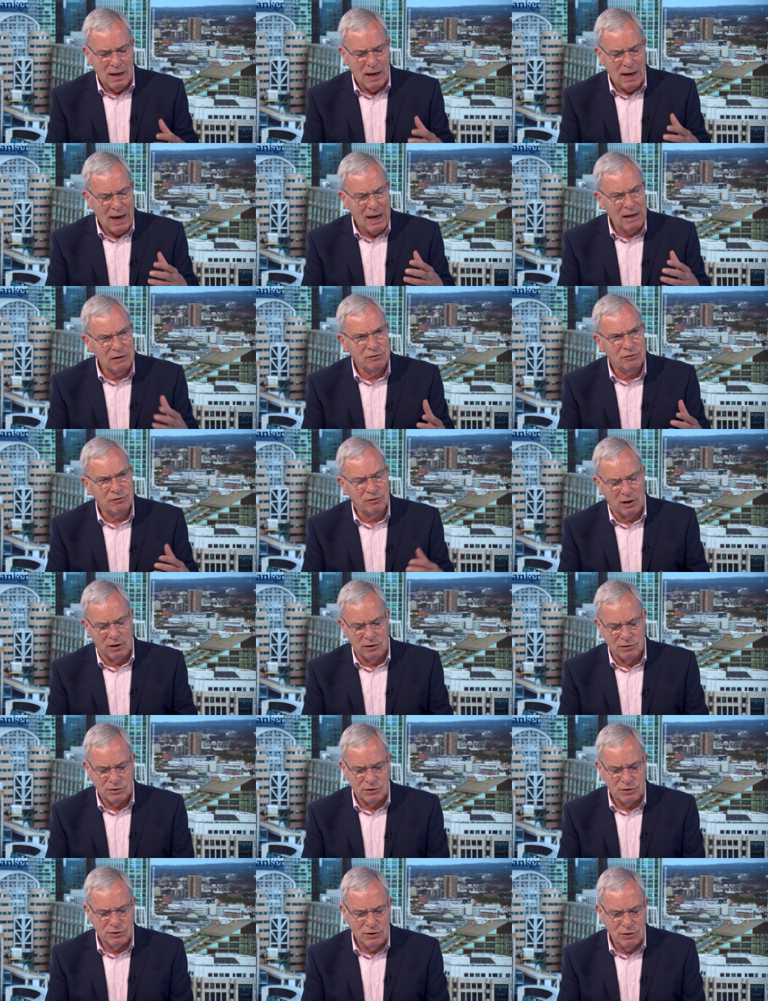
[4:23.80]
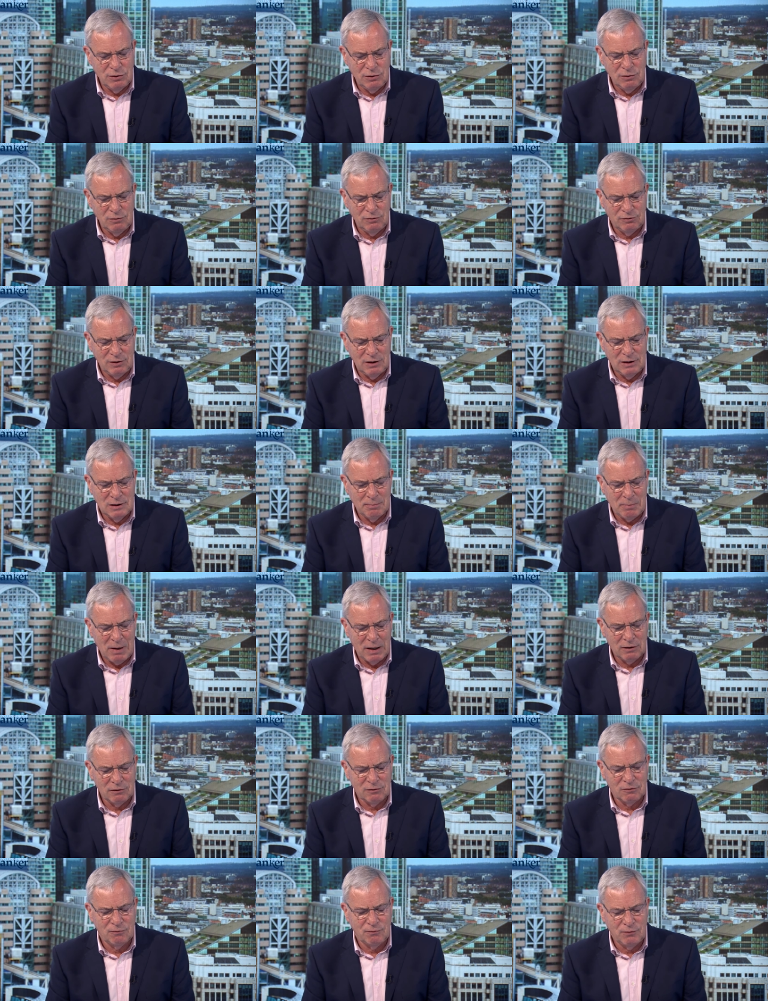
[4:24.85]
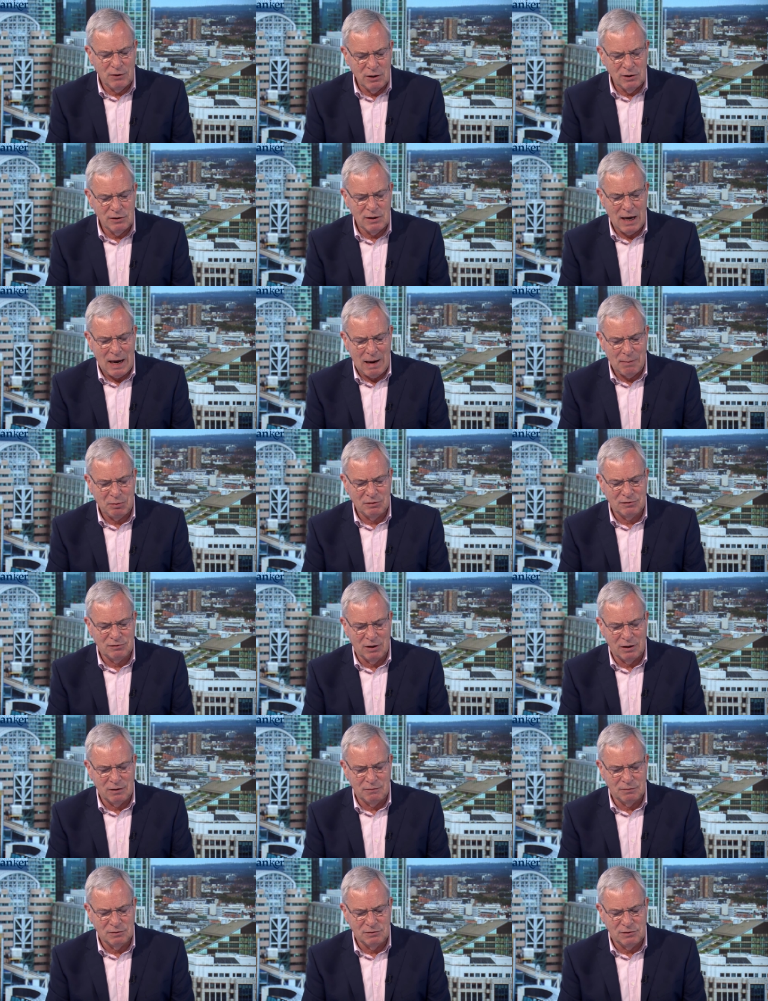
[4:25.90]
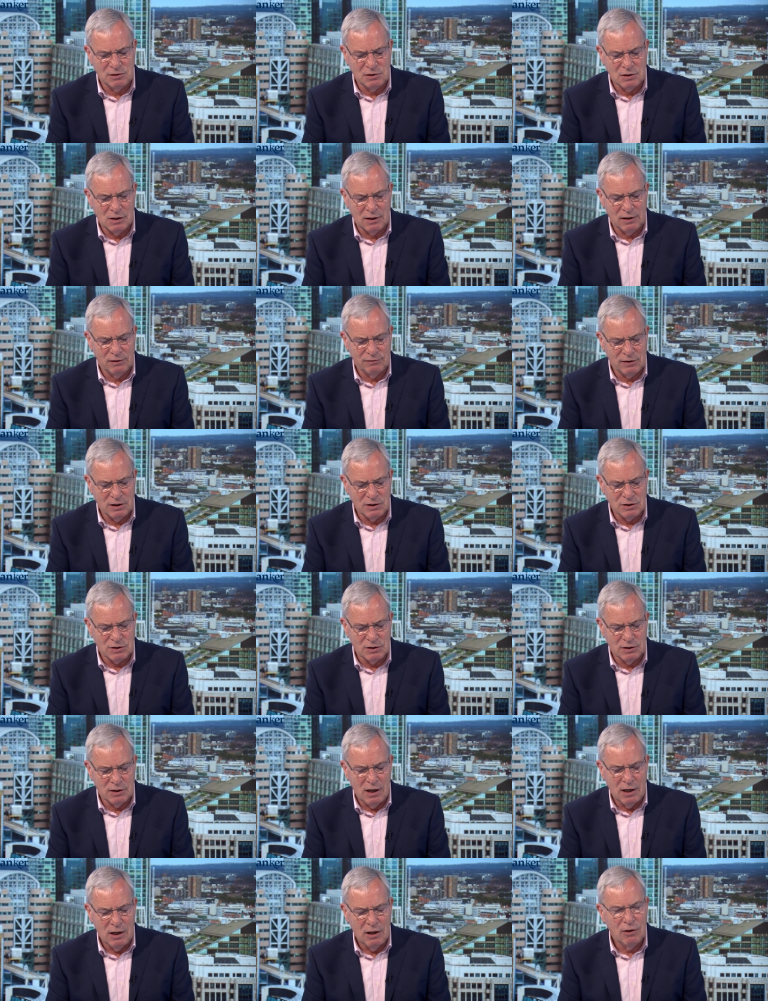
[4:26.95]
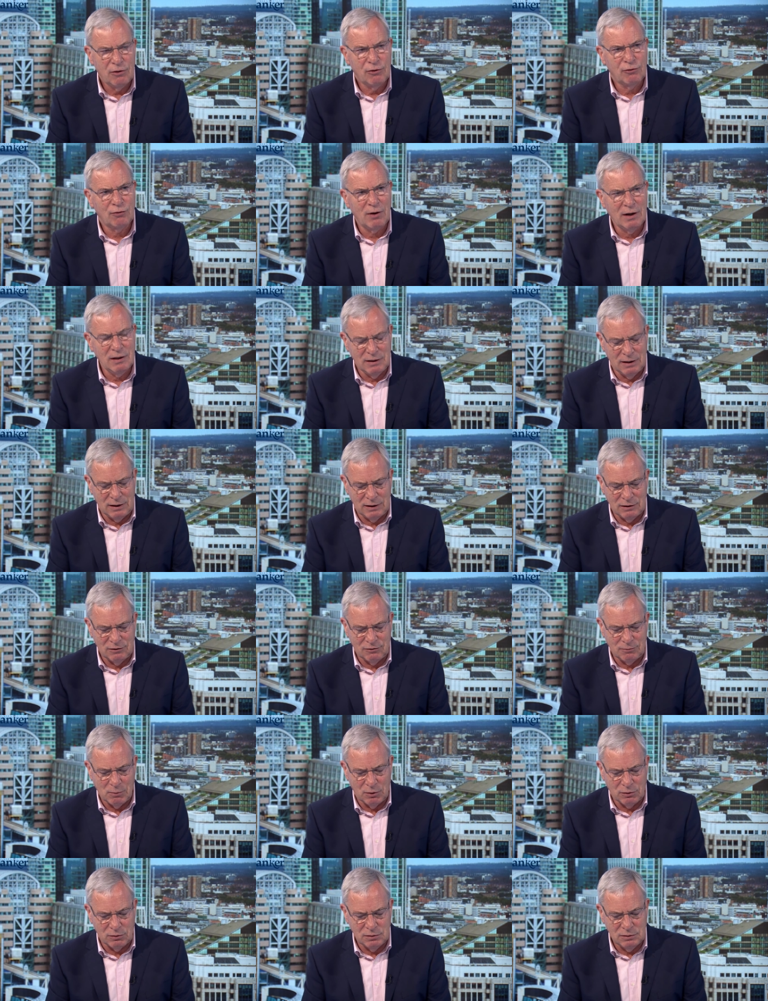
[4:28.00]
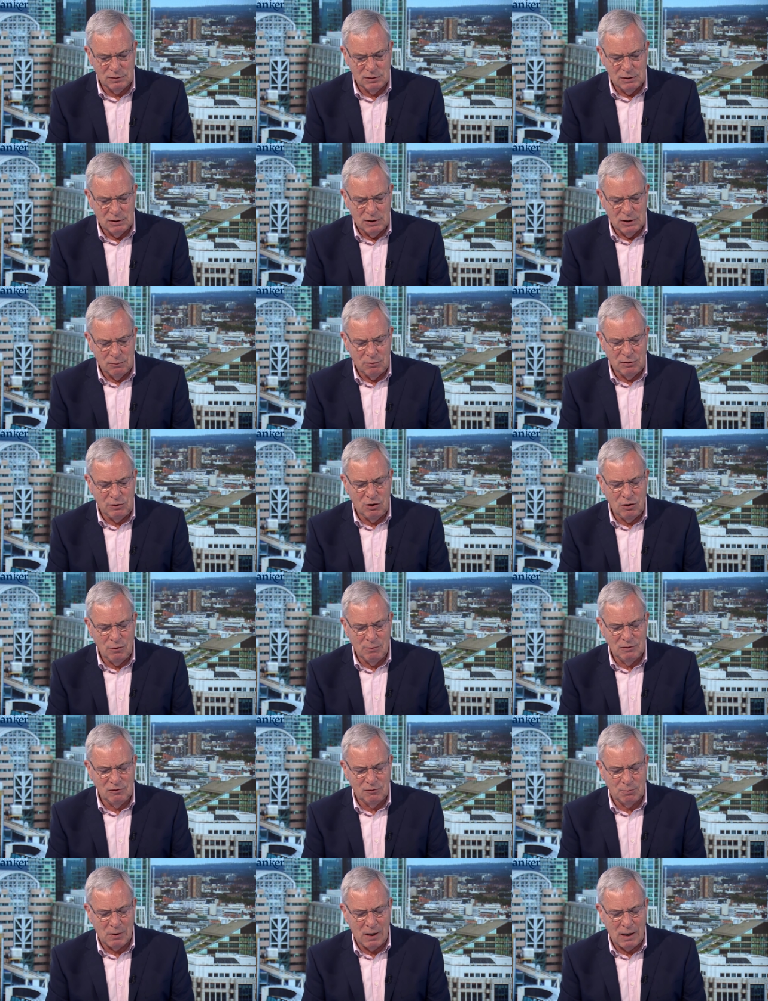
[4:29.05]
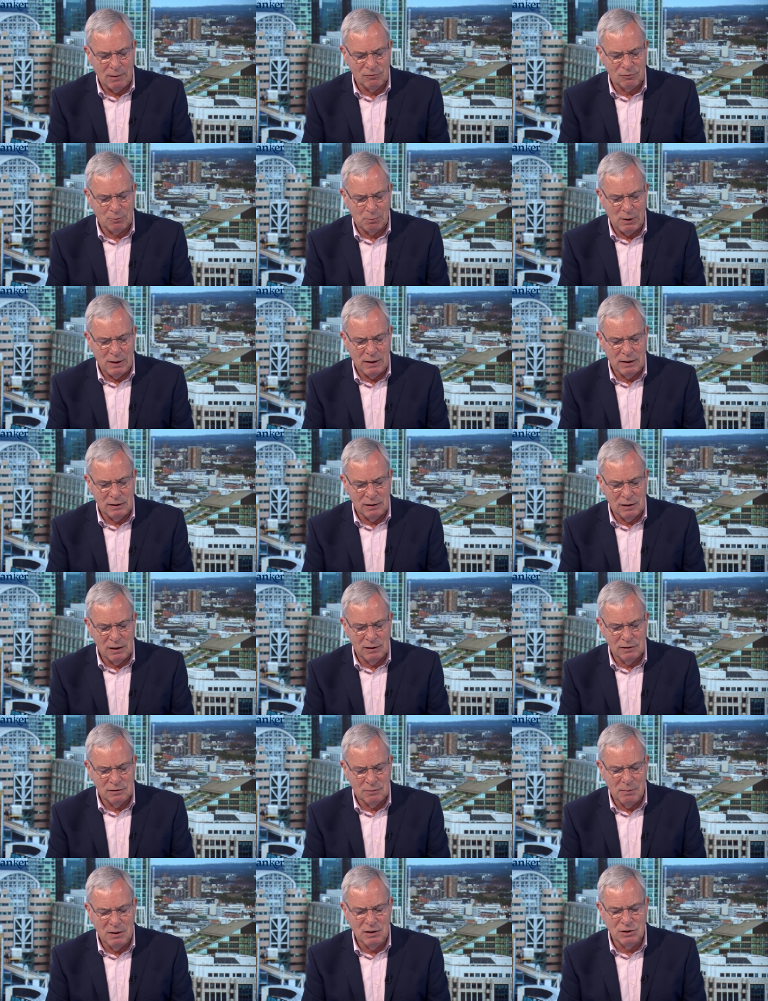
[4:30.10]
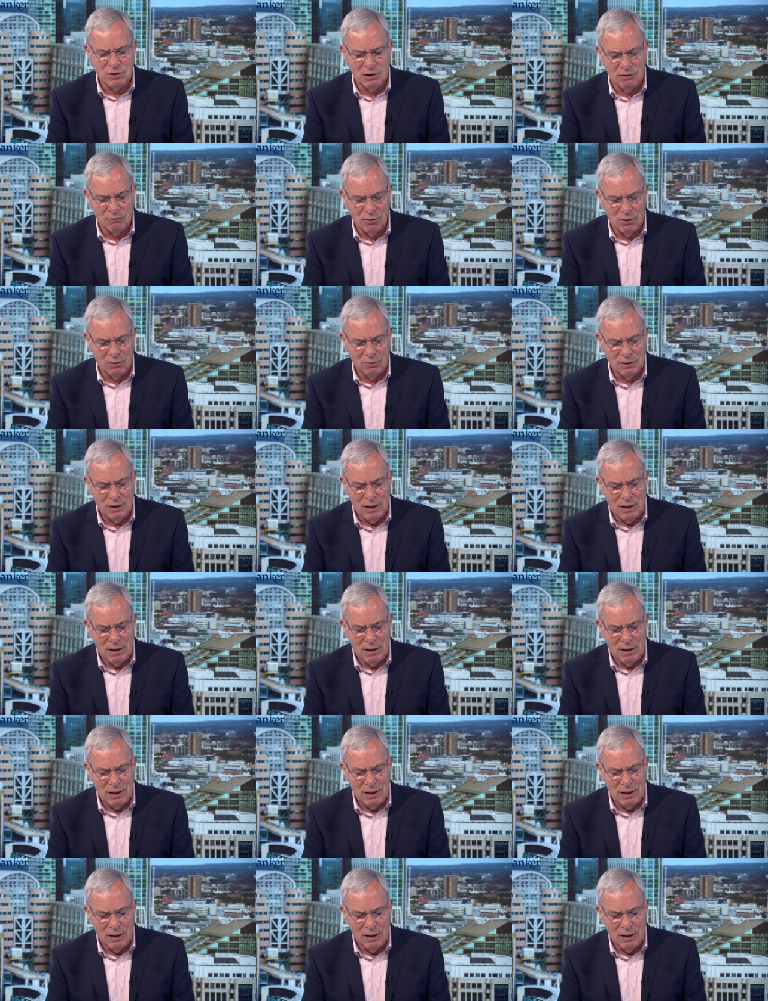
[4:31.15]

As such, do you see the bank's further appetite for digitalization threatening this model, with humans perhaps playing a diminishing role